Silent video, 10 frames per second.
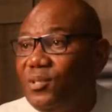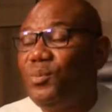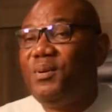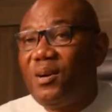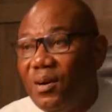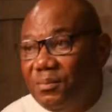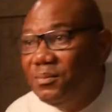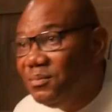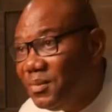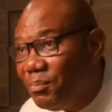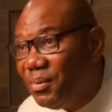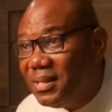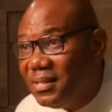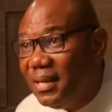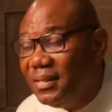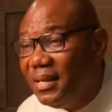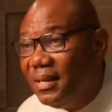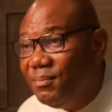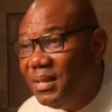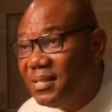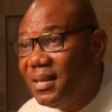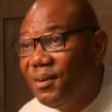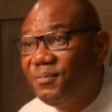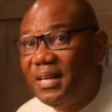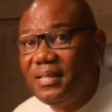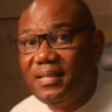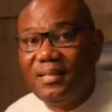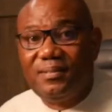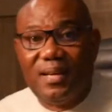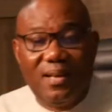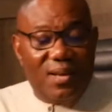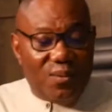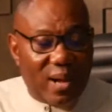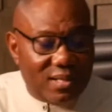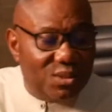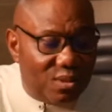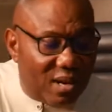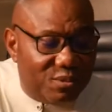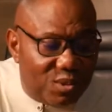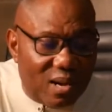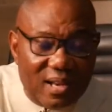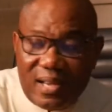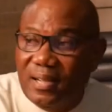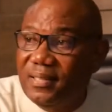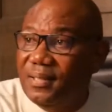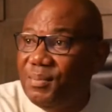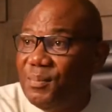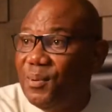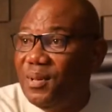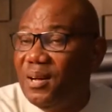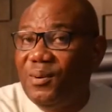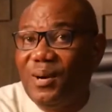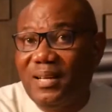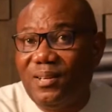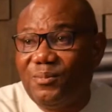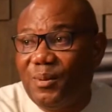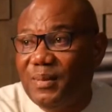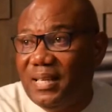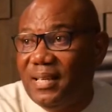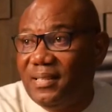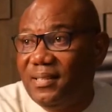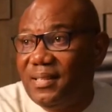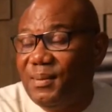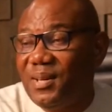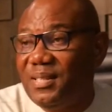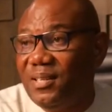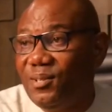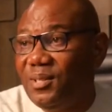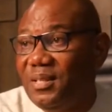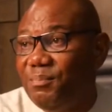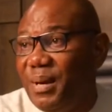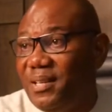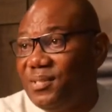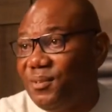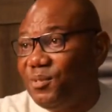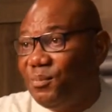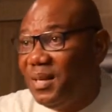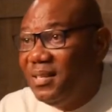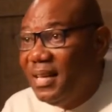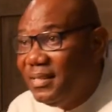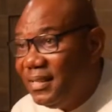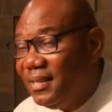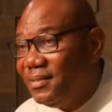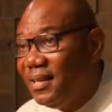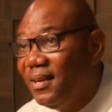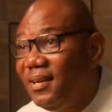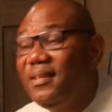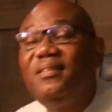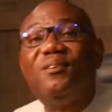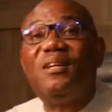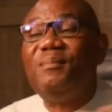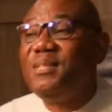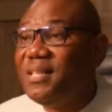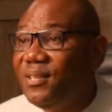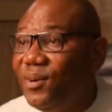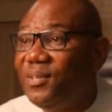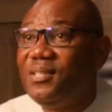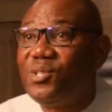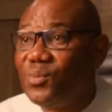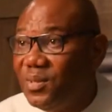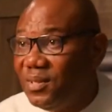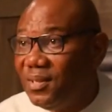to become the minister of Niger-Delta? Why do you have to go and carry the people who are not from Niger-Delta because they don't know the pains of to be in Niger-Delta? They could have been saying all this word.